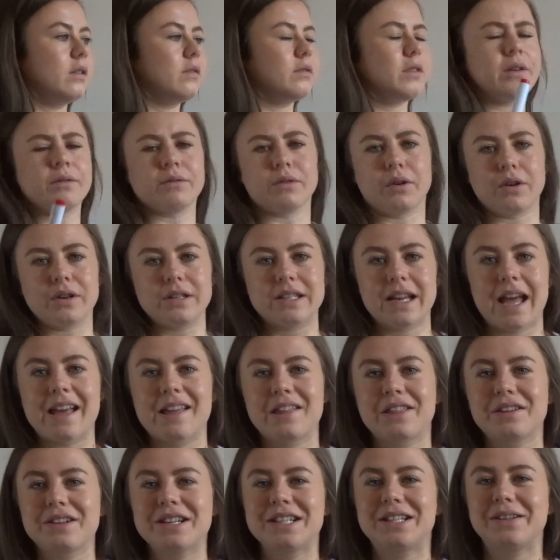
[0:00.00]
no, not a day,
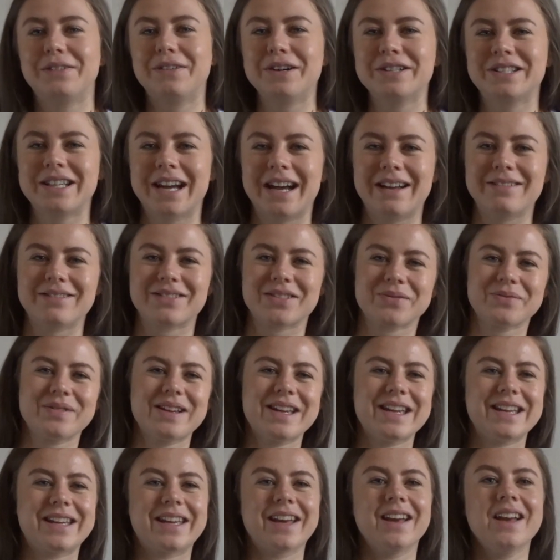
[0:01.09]
3 to 4 times a
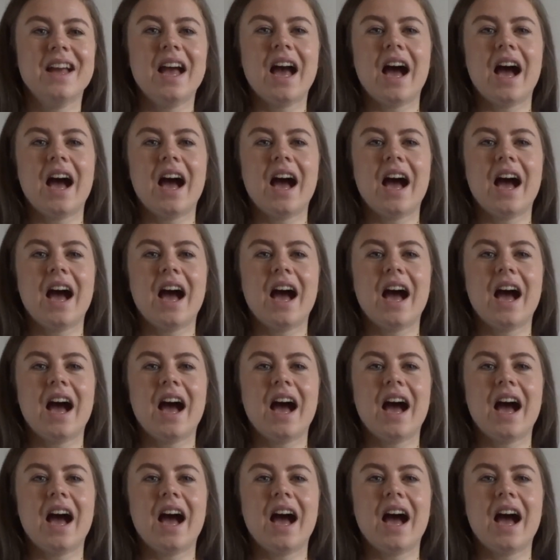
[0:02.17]
week,